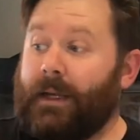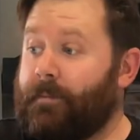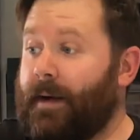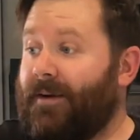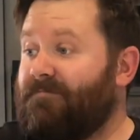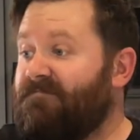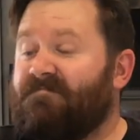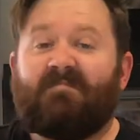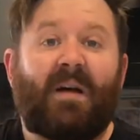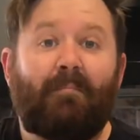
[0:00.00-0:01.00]
about
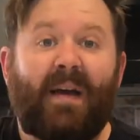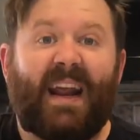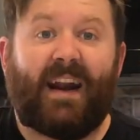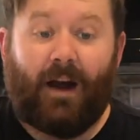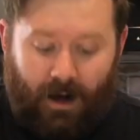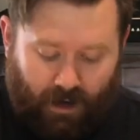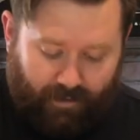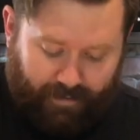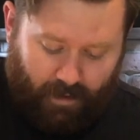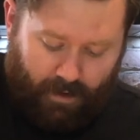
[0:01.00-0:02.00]
a minute and a
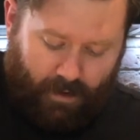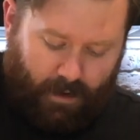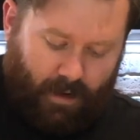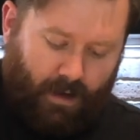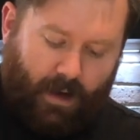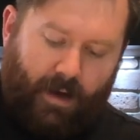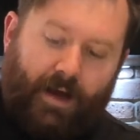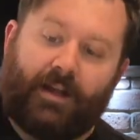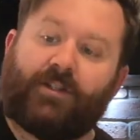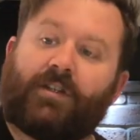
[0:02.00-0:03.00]
half, and
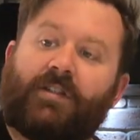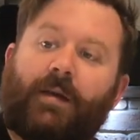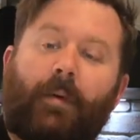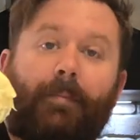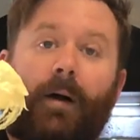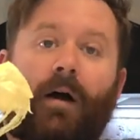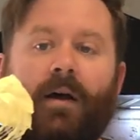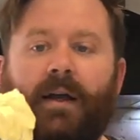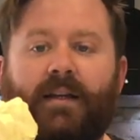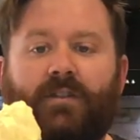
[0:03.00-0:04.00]
as you can see, my
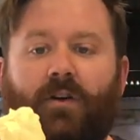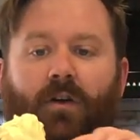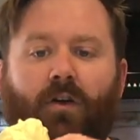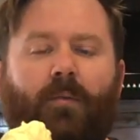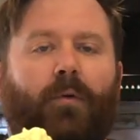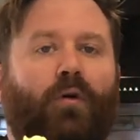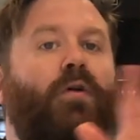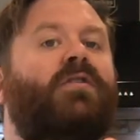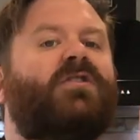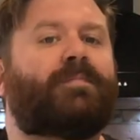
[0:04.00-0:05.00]
butter has gone a lot more
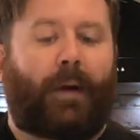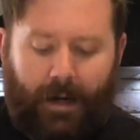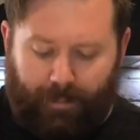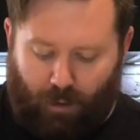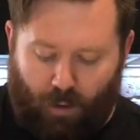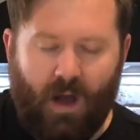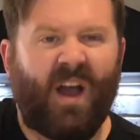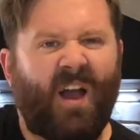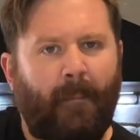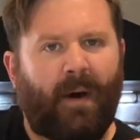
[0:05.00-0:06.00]
spreadable.
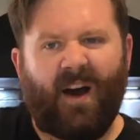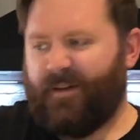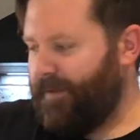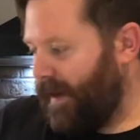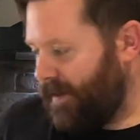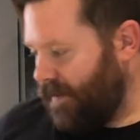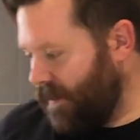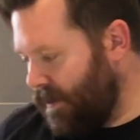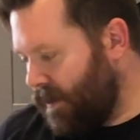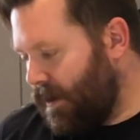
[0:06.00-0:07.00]
Perfect.
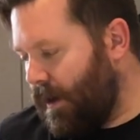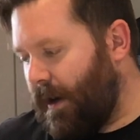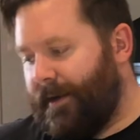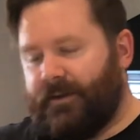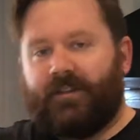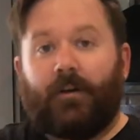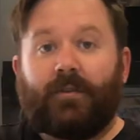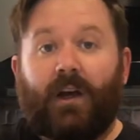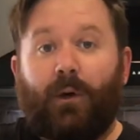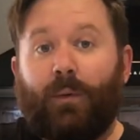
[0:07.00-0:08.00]
Now it's time to
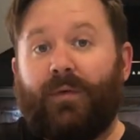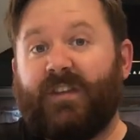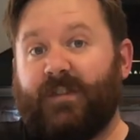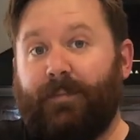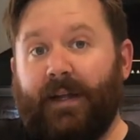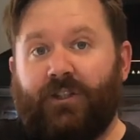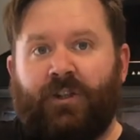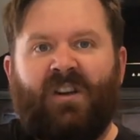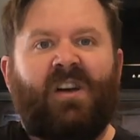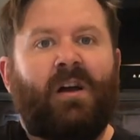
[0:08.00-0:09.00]
go in with a splish
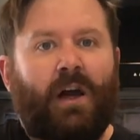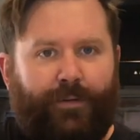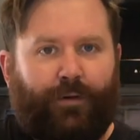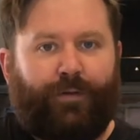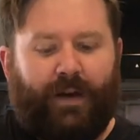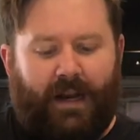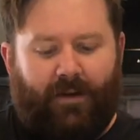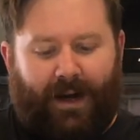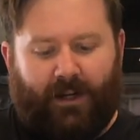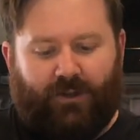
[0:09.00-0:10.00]
of your vanilla
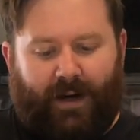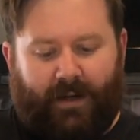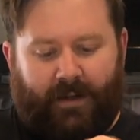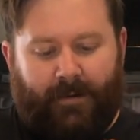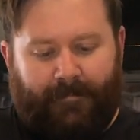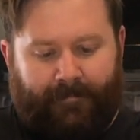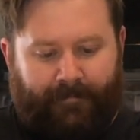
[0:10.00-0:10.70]
extract.